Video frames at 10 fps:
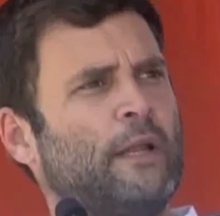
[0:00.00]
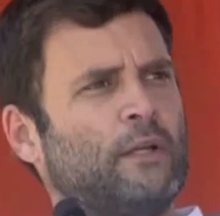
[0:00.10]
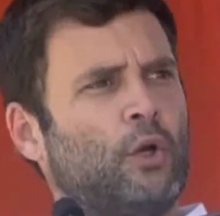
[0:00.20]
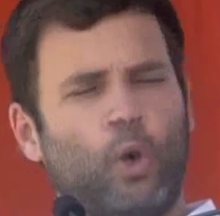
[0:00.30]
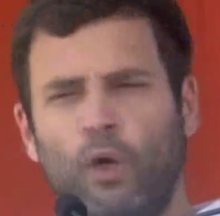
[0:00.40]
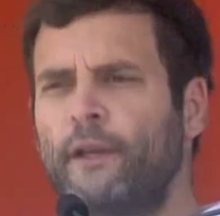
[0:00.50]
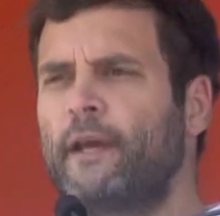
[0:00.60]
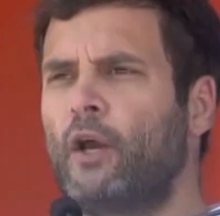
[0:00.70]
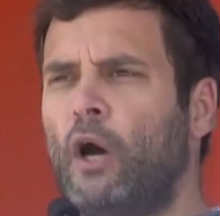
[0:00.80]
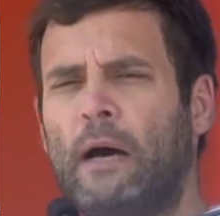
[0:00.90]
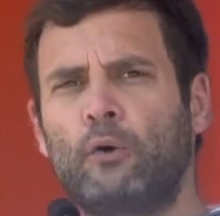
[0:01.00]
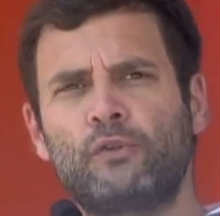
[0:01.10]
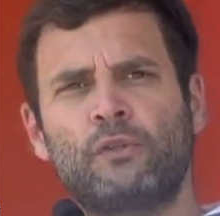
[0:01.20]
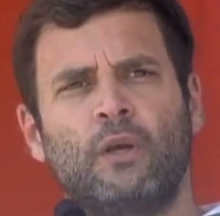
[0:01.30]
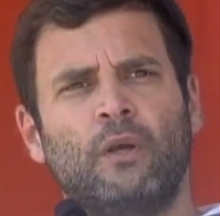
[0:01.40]
that a road near your
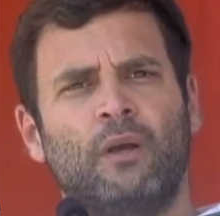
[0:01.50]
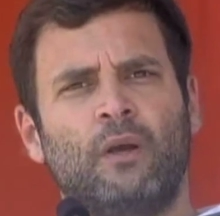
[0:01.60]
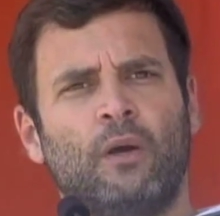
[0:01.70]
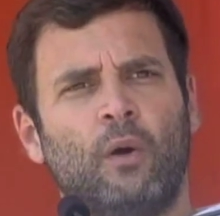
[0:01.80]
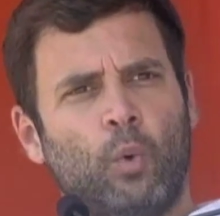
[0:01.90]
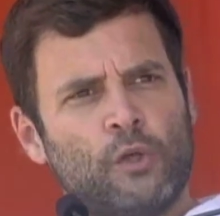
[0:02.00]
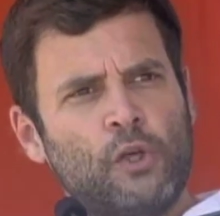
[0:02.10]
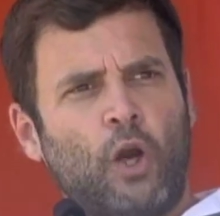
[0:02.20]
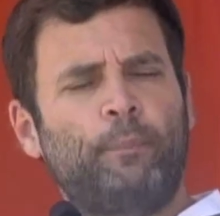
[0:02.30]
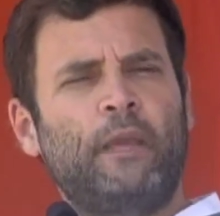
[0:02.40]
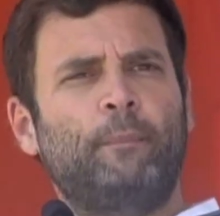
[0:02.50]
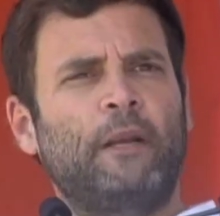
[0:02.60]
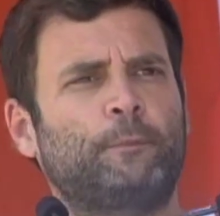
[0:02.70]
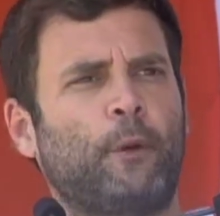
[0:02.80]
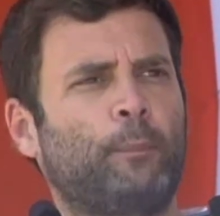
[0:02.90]
house was not being
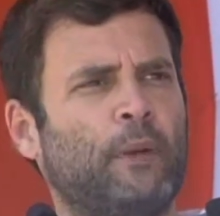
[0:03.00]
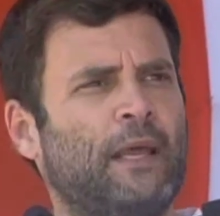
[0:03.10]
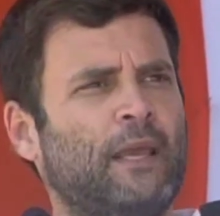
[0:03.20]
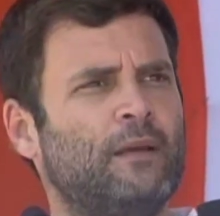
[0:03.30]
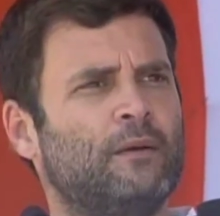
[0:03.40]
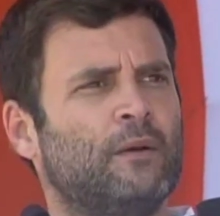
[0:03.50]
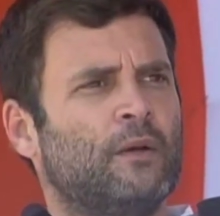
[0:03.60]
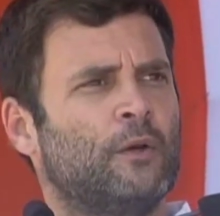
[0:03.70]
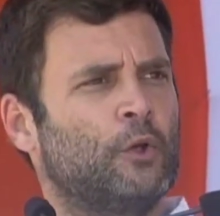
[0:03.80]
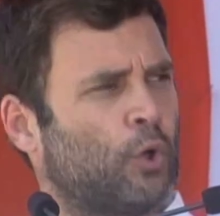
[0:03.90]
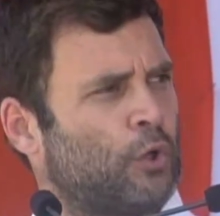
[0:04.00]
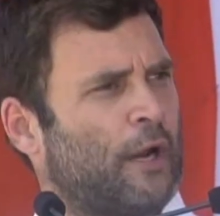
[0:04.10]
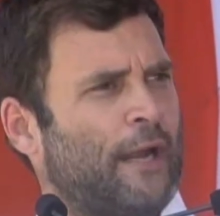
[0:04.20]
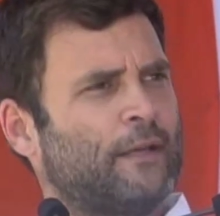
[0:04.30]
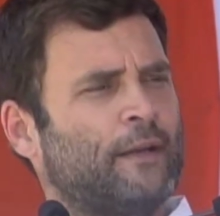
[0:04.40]
built properly, you could
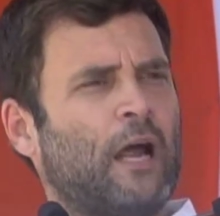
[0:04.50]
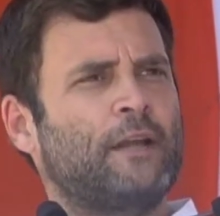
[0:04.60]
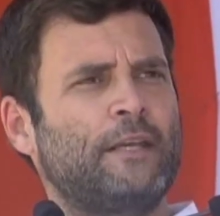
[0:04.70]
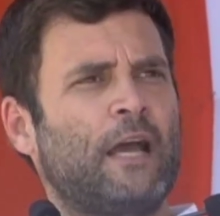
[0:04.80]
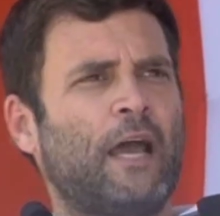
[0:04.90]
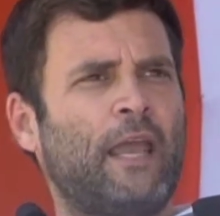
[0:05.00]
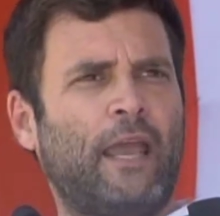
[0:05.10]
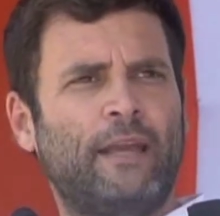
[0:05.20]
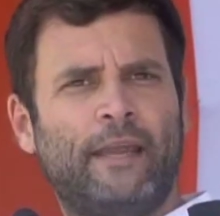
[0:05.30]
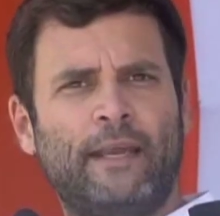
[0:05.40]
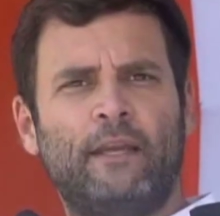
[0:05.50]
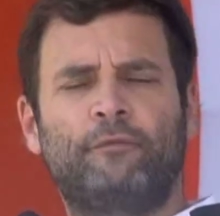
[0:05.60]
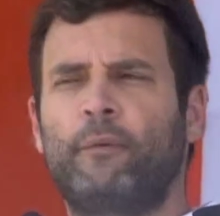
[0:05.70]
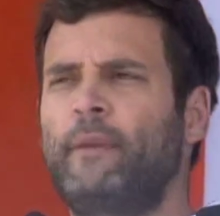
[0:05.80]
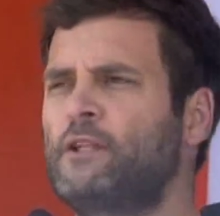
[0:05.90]
write an RTI and get
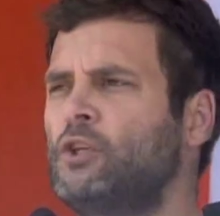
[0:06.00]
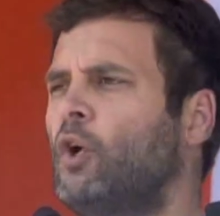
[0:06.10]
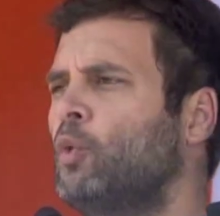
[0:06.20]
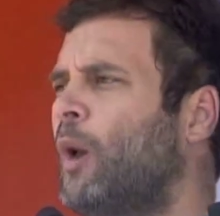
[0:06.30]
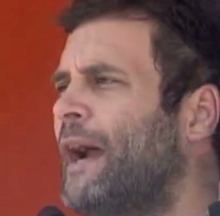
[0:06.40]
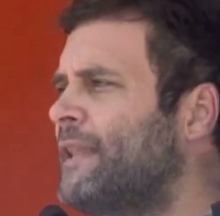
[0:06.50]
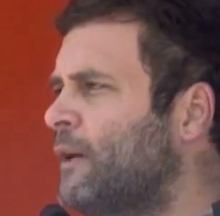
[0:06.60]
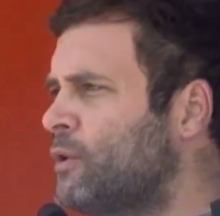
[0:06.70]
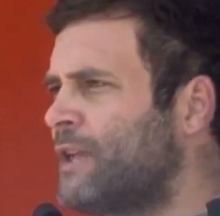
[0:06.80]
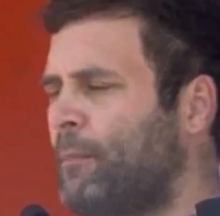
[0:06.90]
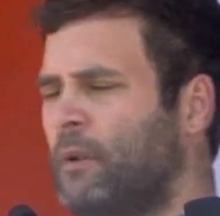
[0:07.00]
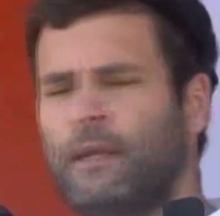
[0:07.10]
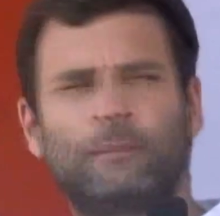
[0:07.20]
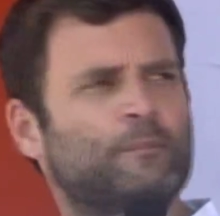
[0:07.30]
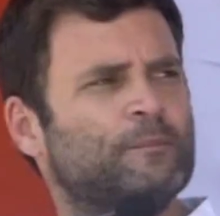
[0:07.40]
information on why that was
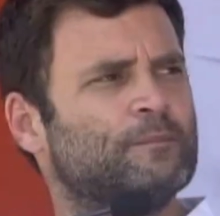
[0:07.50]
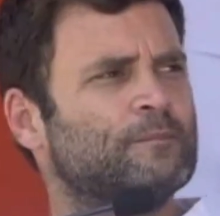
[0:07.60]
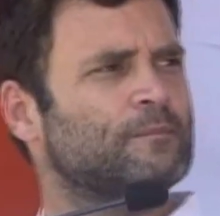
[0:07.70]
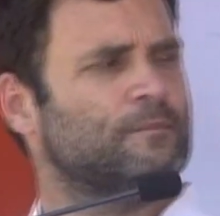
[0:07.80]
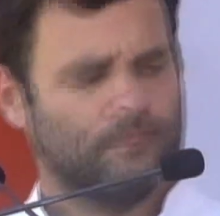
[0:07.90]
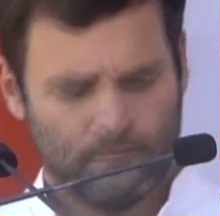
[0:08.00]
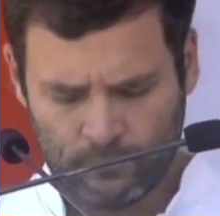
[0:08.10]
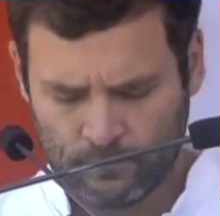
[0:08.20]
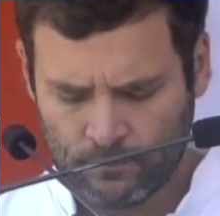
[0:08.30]
happening. If